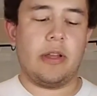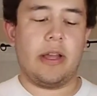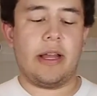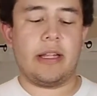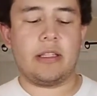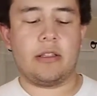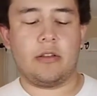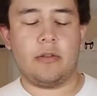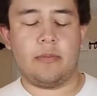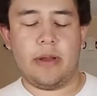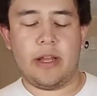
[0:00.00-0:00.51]

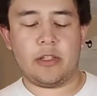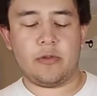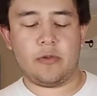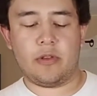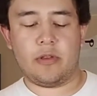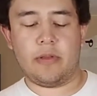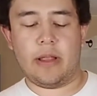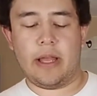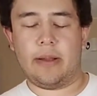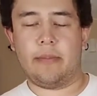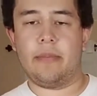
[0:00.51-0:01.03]
hats to match
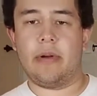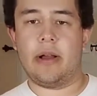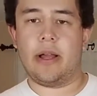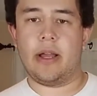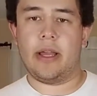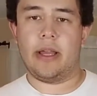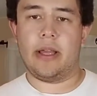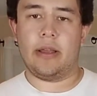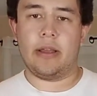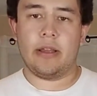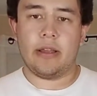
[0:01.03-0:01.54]
with like
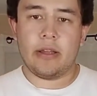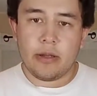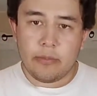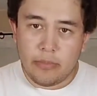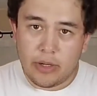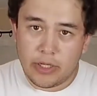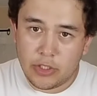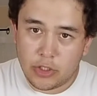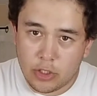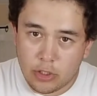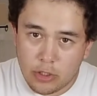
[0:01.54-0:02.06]
my
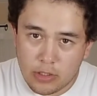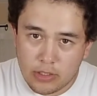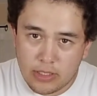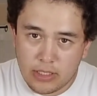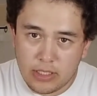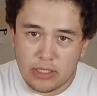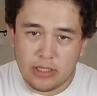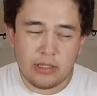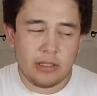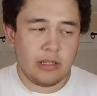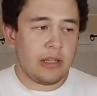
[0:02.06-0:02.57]

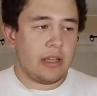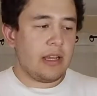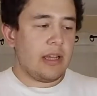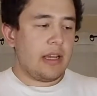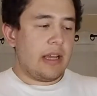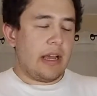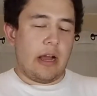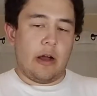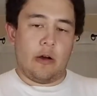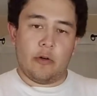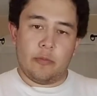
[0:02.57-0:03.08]
jersey.
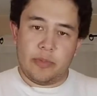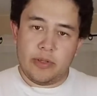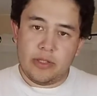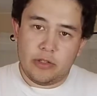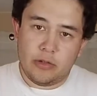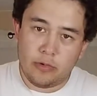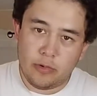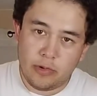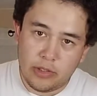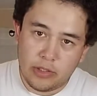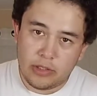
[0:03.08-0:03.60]
I'll be
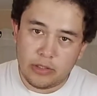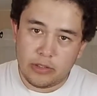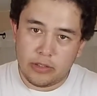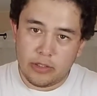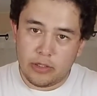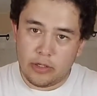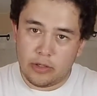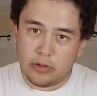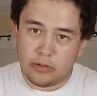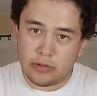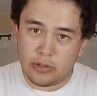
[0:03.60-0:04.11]
doing
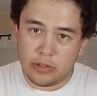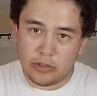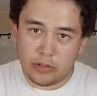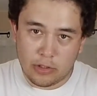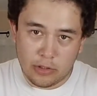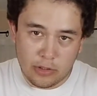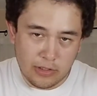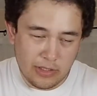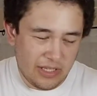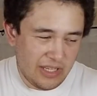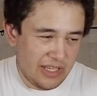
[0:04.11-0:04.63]
the
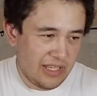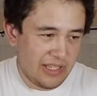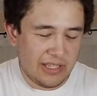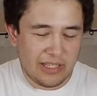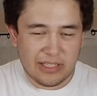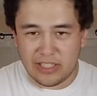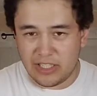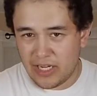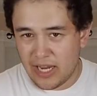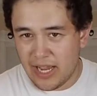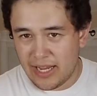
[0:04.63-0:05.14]
jerseys
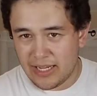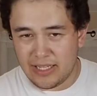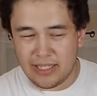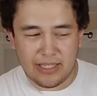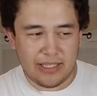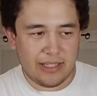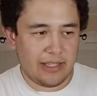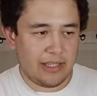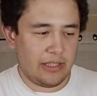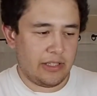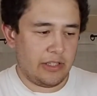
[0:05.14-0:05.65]
and
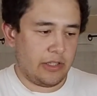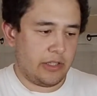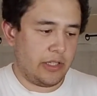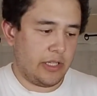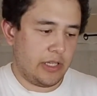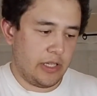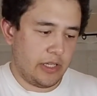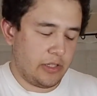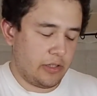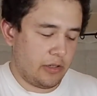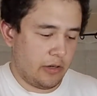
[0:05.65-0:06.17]
jackets and
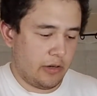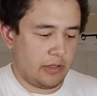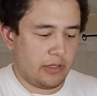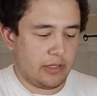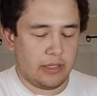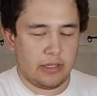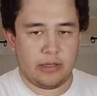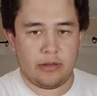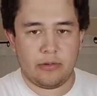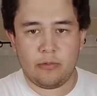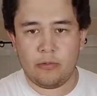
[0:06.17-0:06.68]
t-shirts
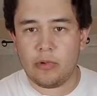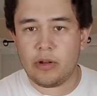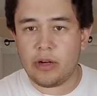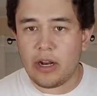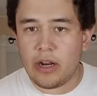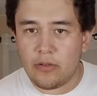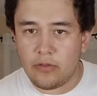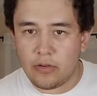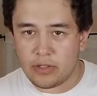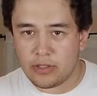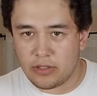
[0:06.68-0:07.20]
and
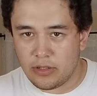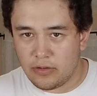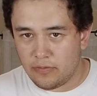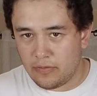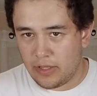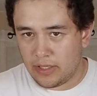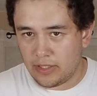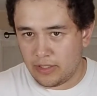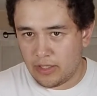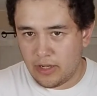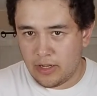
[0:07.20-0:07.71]
whatever stuff,
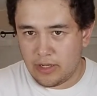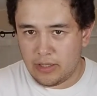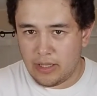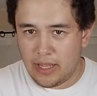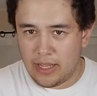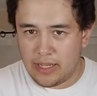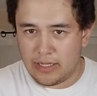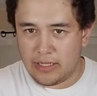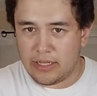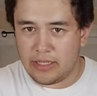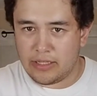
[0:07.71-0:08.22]
like not
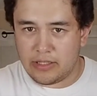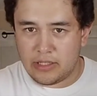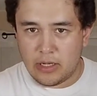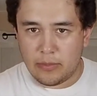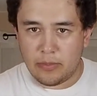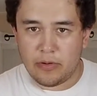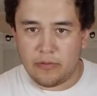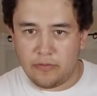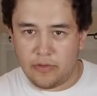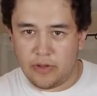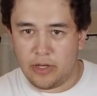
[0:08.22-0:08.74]
like in
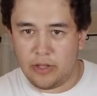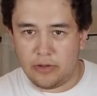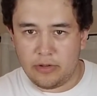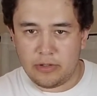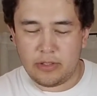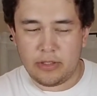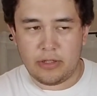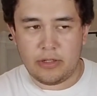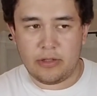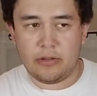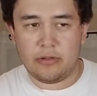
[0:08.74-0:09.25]
separate videos,
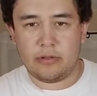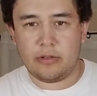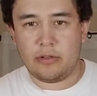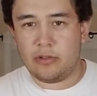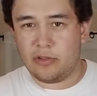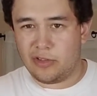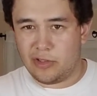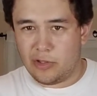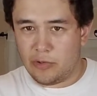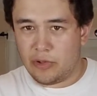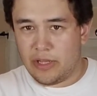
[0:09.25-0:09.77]
to
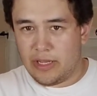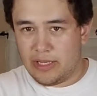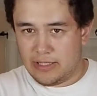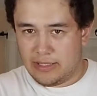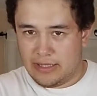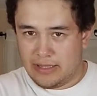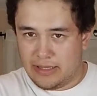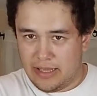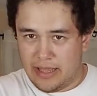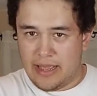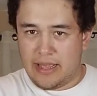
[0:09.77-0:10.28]
showcase
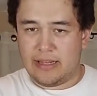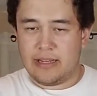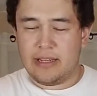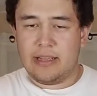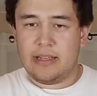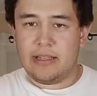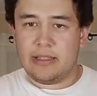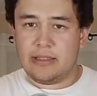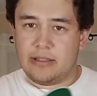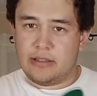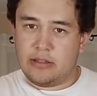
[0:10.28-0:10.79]
that.
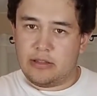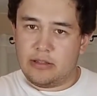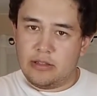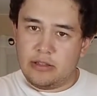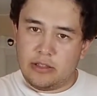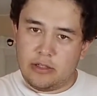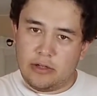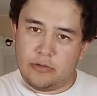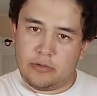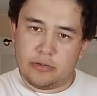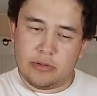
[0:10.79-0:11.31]
Like
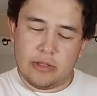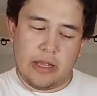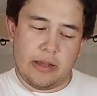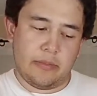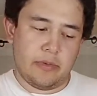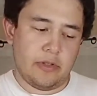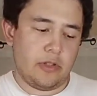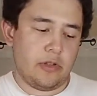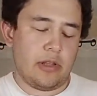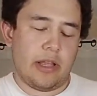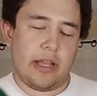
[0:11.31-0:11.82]
I'm
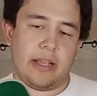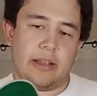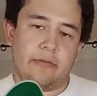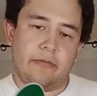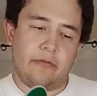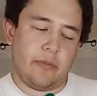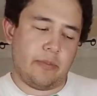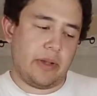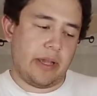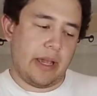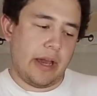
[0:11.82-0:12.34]
gonna do like
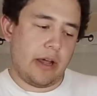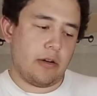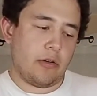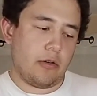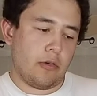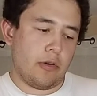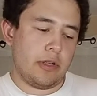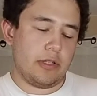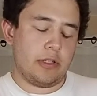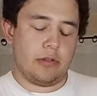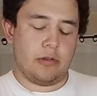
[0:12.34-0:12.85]
from
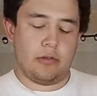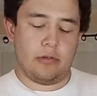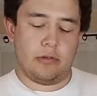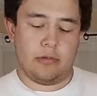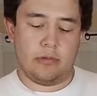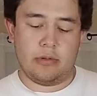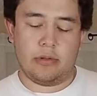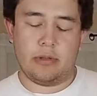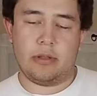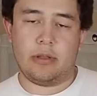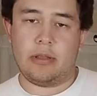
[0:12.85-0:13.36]
category to
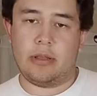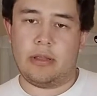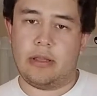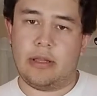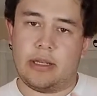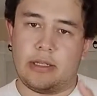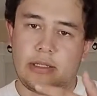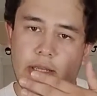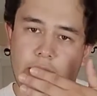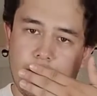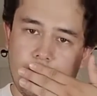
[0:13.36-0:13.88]

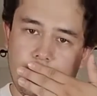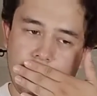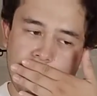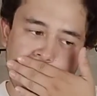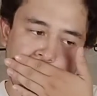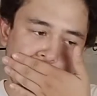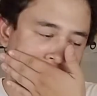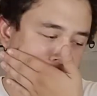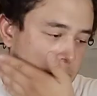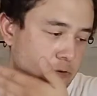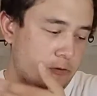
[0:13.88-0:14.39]
next
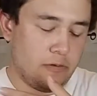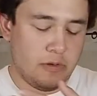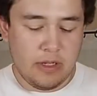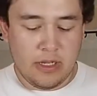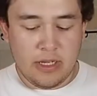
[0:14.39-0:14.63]
category. So,